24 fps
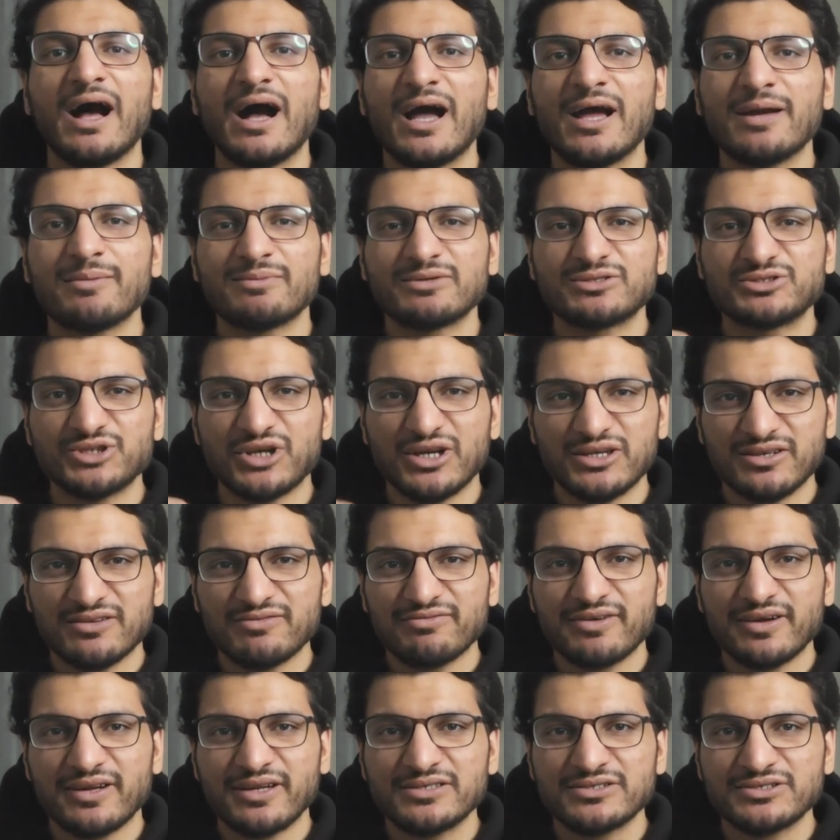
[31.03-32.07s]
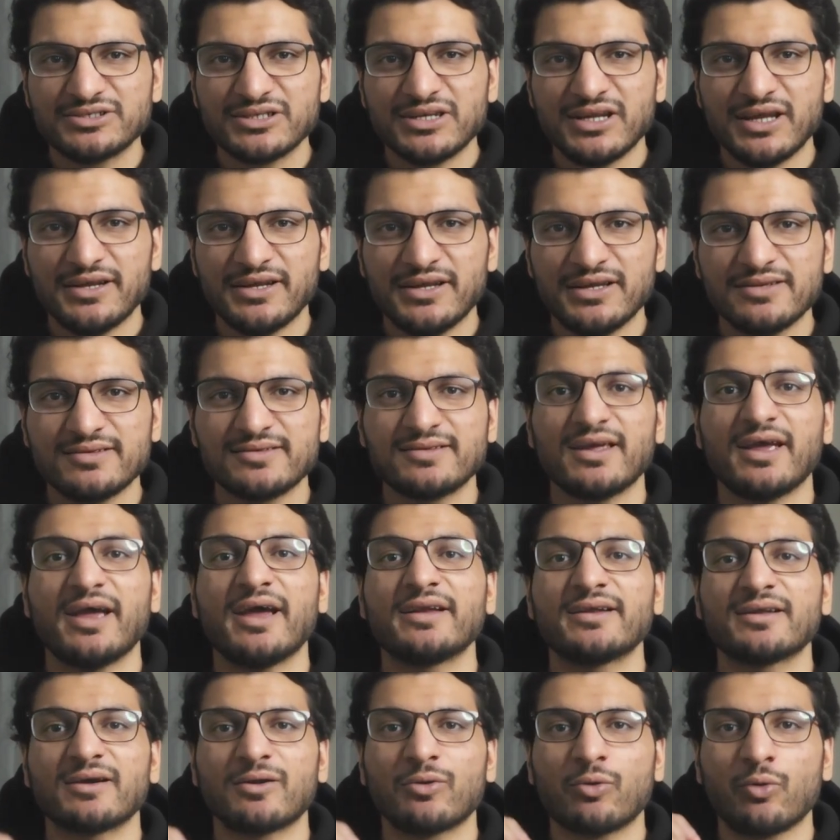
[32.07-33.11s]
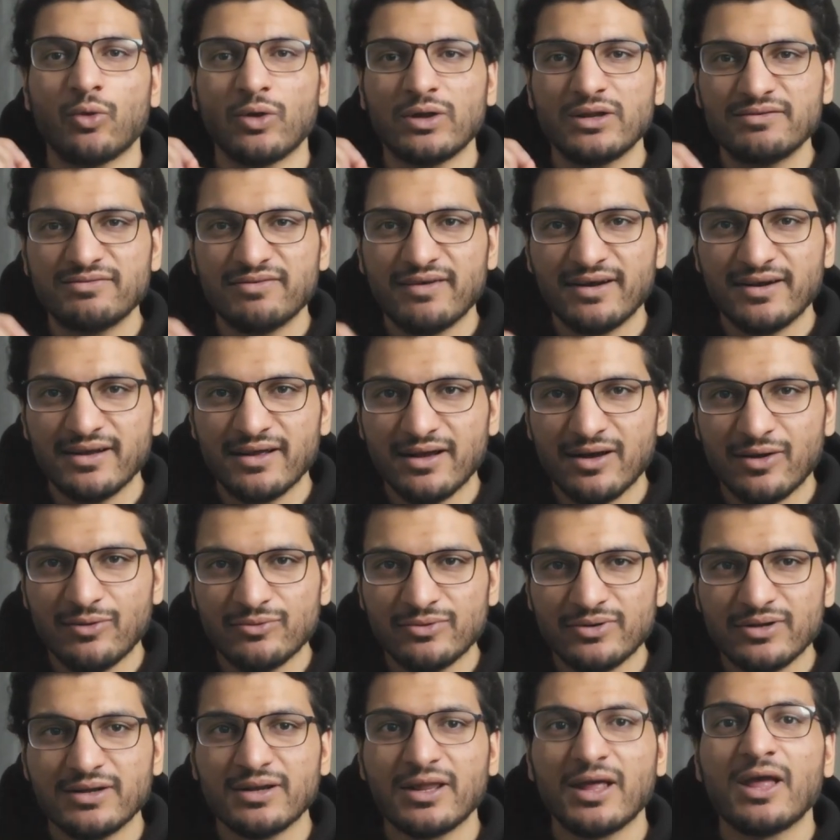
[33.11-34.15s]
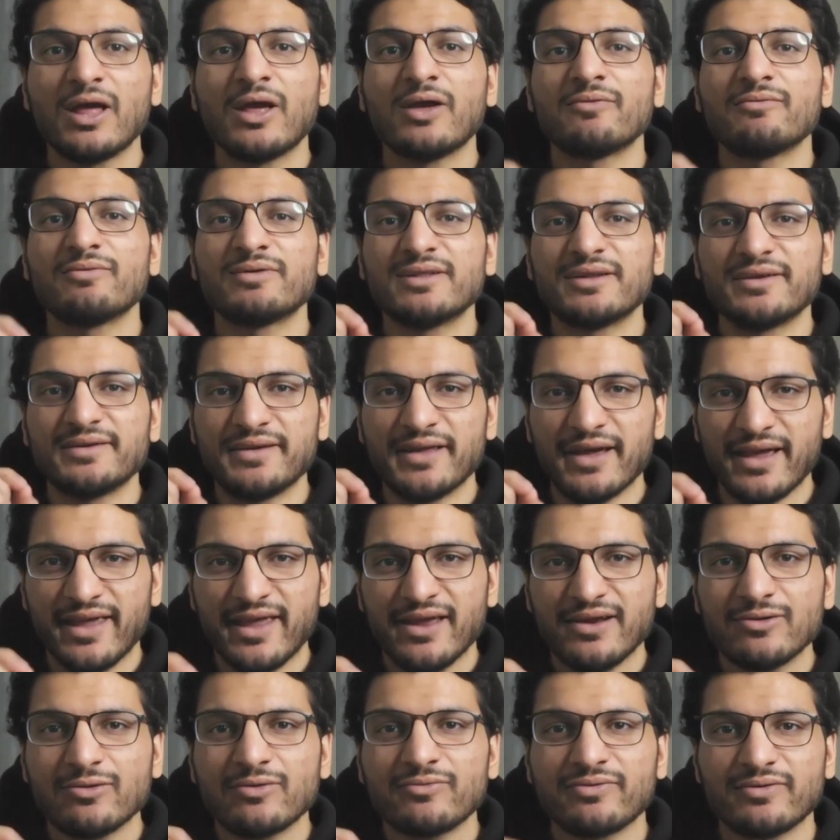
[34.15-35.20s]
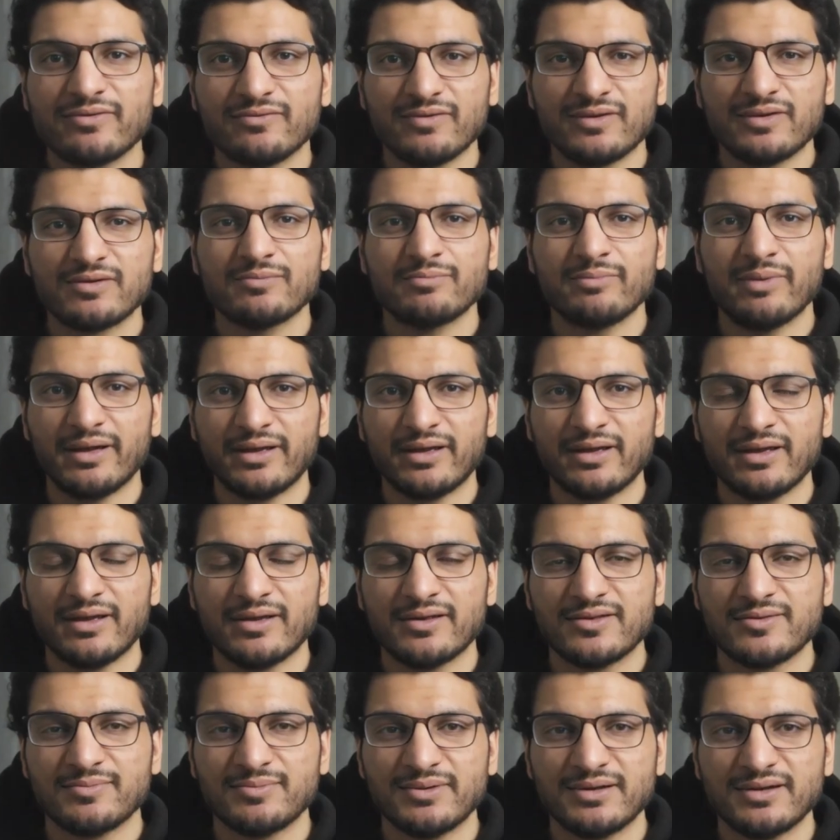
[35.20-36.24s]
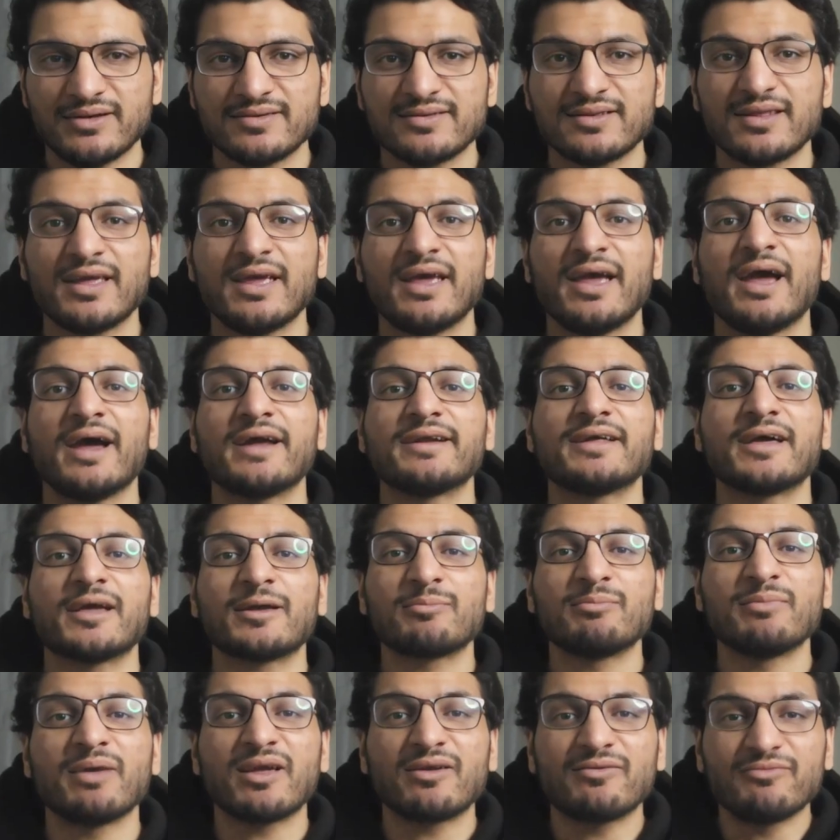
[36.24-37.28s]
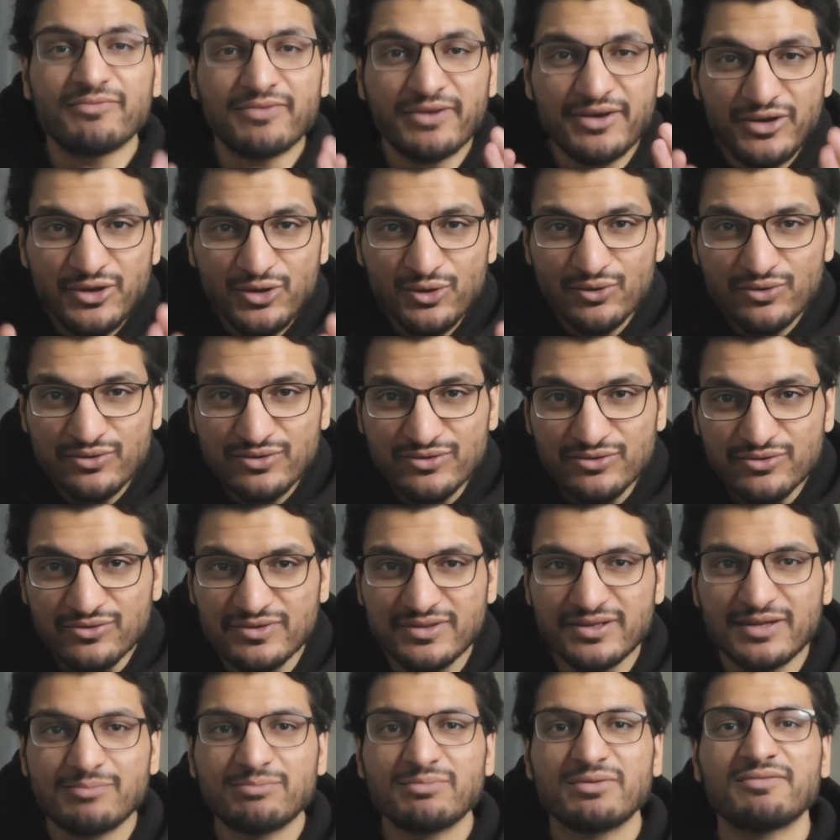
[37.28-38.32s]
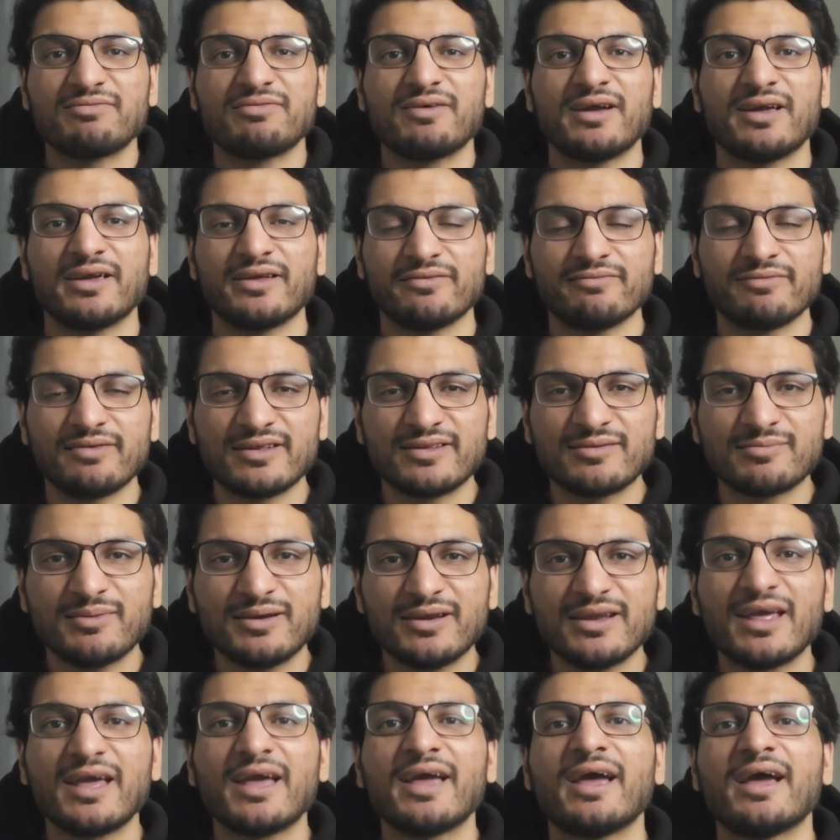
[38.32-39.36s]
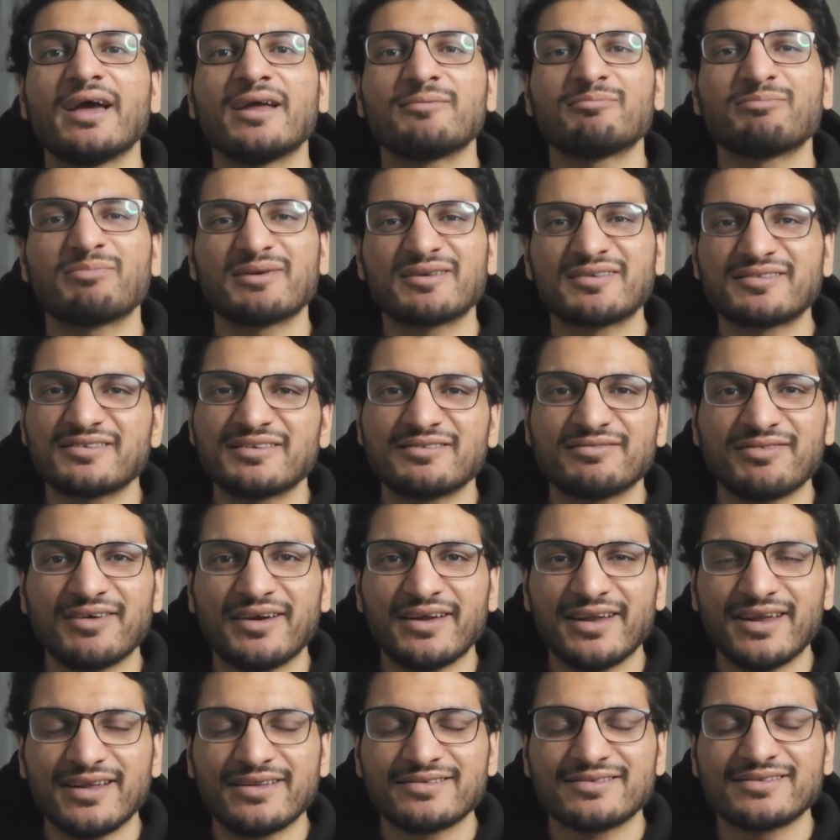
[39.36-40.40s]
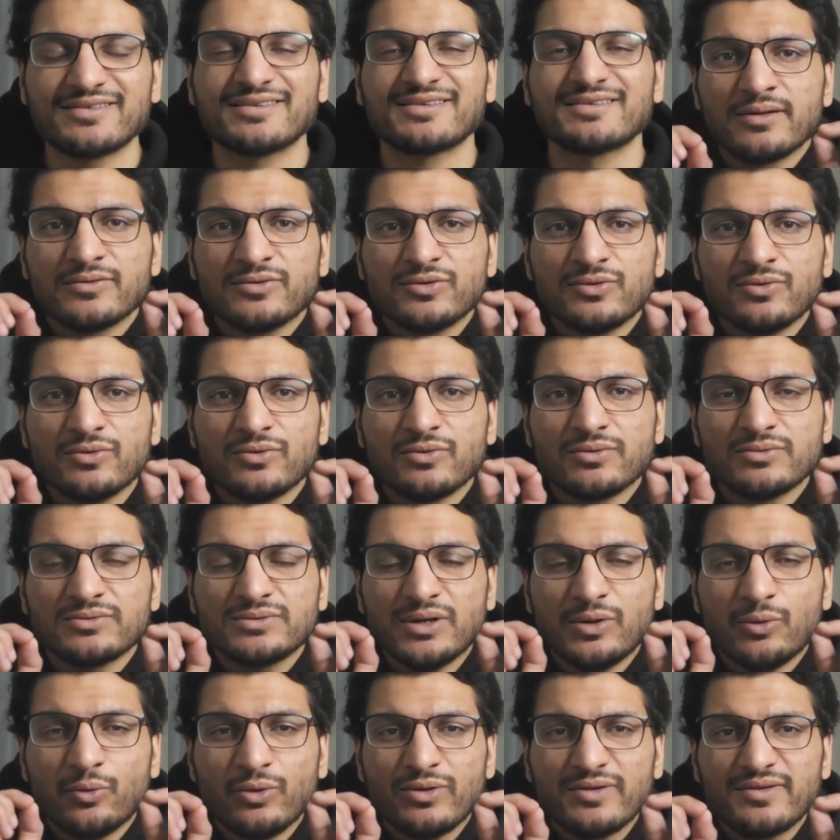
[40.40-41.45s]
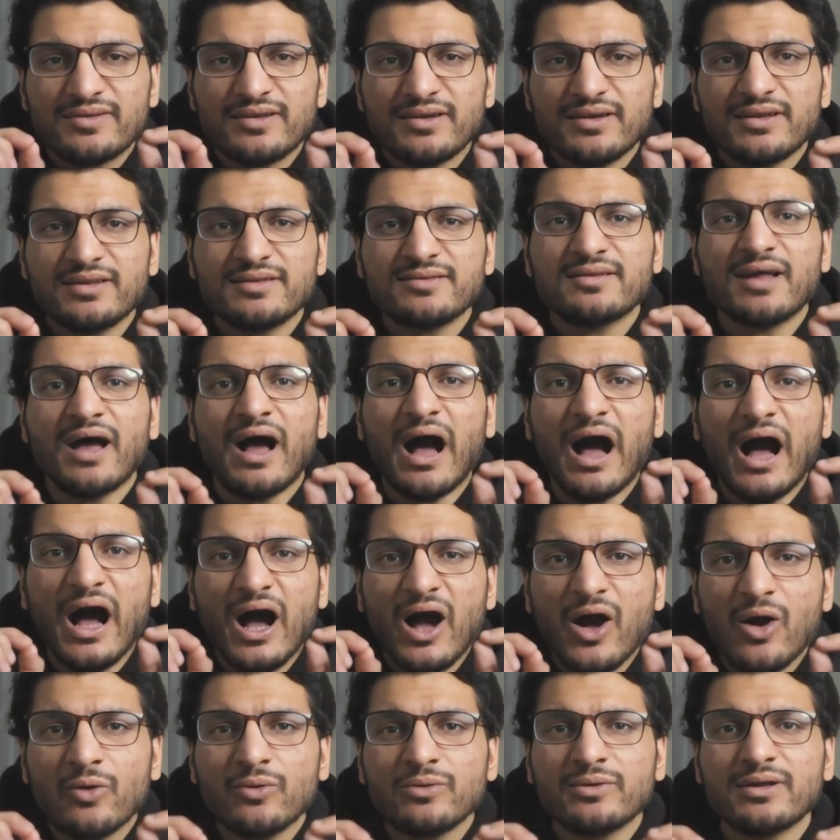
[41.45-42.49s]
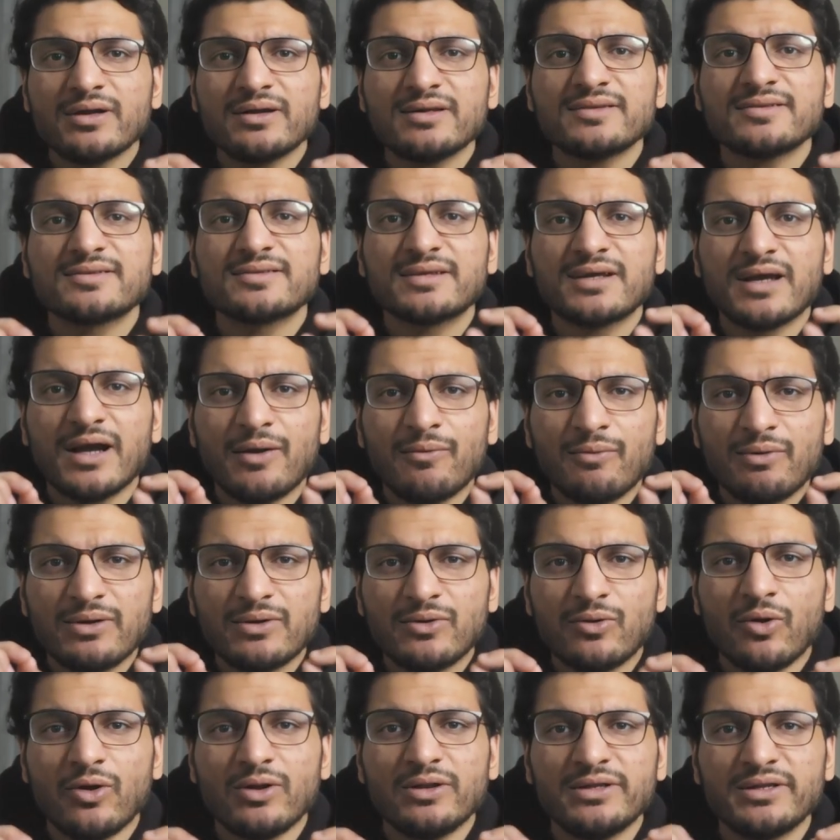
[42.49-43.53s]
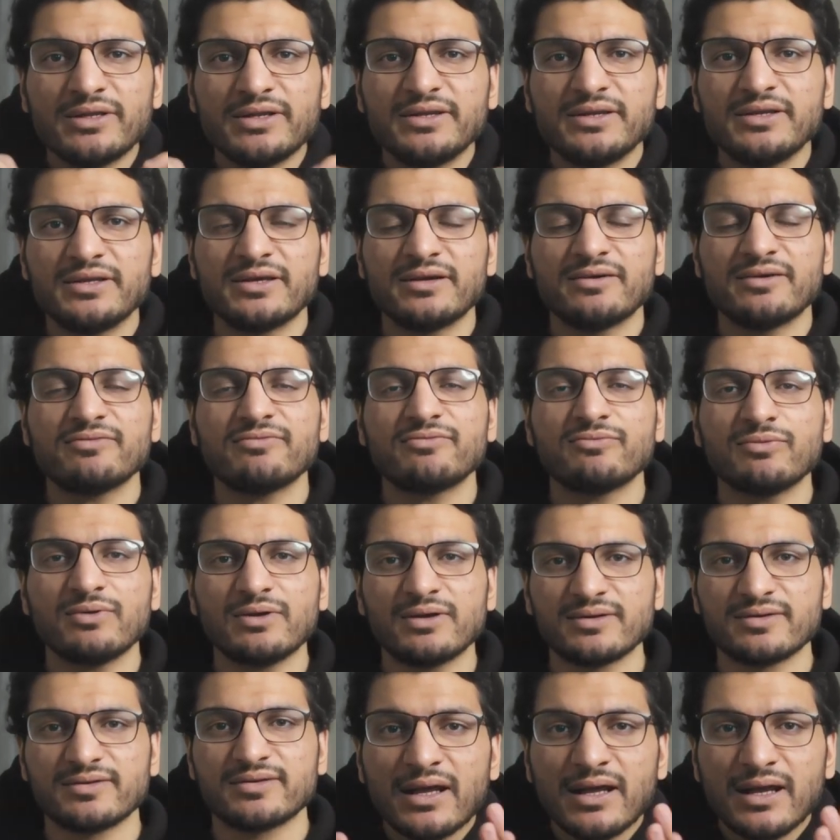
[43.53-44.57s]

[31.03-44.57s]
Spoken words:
I am a chartered financial analyst and a qualified accountant with a decade of investment banking experience, and I make videos to simplify investment and personal finance. So the question is, how does covered call ETF work?